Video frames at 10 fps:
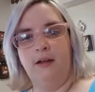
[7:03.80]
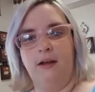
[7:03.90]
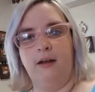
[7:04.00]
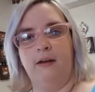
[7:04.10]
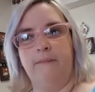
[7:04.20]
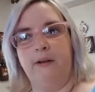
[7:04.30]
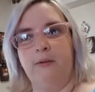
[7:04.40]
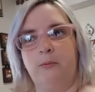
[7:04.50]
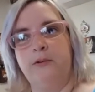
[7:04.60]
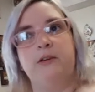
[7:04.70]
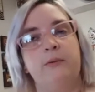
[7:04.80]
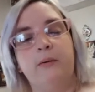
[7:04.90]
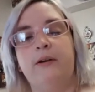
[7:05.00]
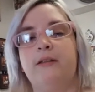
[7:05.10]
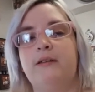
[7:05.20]
Um, I will be doing
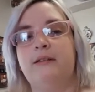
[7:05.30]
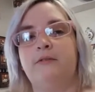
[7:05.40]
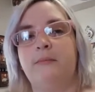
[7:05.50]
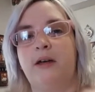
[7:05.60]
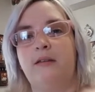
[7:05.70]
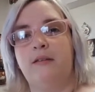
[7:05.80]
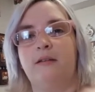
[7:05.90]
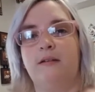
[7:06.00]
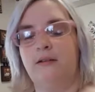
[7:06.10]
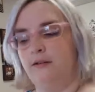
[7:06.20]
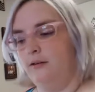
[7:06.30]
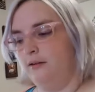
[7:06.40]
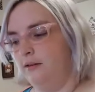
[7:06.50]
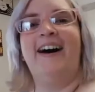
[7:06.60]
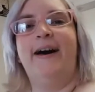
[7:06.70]
one of these every month.
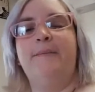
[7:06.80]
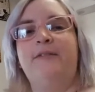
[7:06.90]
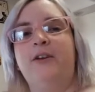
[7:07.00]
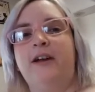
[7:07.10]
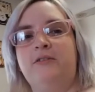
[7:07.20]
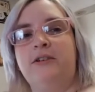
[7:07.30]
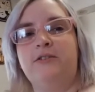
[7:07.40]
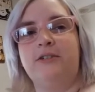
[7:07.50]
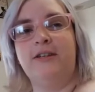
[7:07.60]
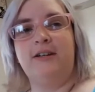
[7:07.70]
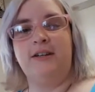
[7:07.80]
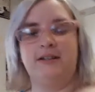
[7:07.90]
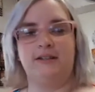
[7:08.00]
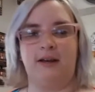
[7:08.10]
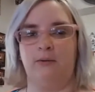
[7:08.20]
Um, if you guys are interested in
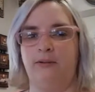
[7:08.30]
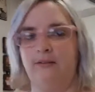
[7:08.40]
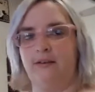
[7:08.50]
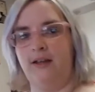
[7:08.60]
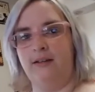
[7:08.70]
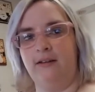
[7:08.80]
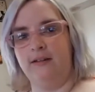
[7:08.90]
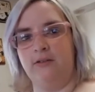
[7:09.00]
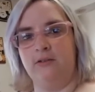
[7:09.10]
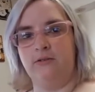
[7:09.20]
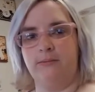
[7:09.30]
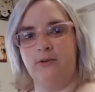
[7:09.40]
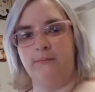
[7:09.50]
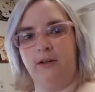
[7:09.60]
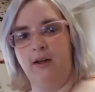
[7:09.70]
this, I will leave a link in the
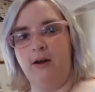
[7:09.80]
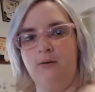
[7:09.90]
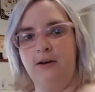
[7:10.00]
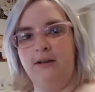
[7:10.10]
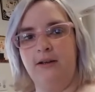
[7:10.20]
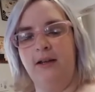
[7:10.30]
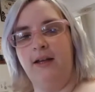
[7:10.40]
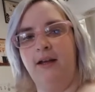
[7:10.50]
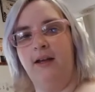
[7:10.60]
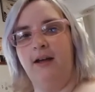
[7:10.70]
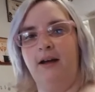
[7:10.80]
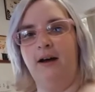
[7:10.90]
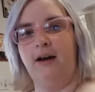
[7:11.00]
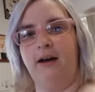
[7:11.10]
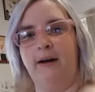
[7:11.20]
description below.
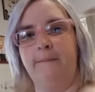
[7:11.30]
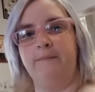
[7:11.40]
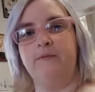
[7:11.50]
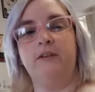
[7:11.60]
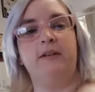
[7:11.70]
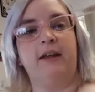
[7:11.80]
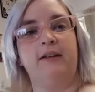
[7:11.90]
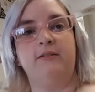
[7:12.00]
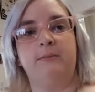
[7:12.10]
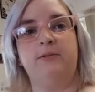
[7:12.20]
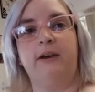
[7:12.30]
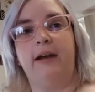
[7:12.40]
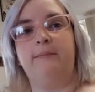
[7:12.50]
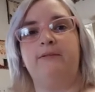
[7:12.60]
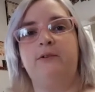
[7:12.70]
Um, like and
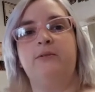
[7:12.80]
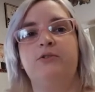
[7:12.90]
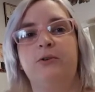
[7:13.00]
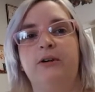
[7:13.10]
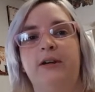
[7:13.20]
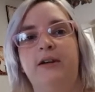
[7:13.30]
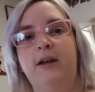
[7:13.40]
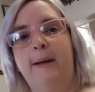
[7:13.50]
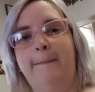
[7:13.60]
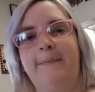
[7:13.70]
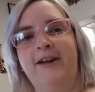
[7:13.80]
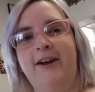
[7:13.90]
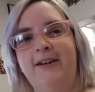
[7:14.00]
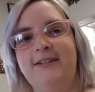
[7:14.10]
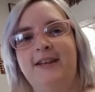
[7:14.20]
subscribe if you enjoyed my
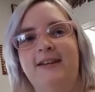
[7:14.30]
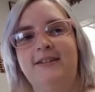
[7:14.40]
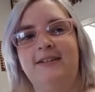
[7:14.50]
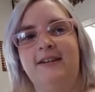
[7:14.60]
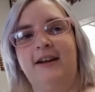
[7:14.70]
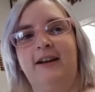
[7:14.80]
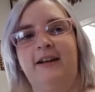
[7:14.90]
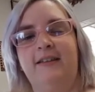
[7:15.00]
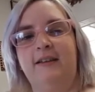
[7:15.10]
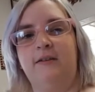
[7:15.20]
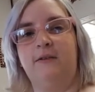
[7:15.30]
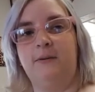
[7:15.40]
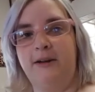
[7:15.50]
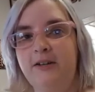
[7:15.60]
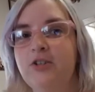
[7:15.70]
content. Uh, thank you
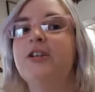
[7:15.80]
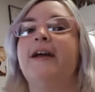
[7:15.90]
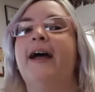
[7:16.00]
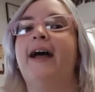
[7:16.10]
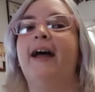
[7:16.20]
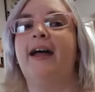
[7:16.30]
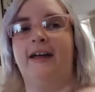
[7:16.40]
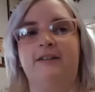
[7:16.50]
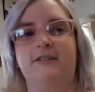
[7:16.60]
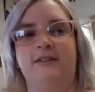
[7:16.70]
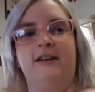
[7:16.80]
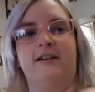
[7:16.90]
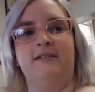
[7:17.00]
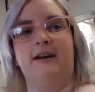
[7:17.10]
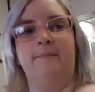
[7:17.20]
very much, and I'll see you
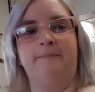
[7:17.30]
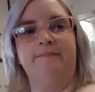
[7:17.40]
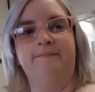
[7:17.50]
next time.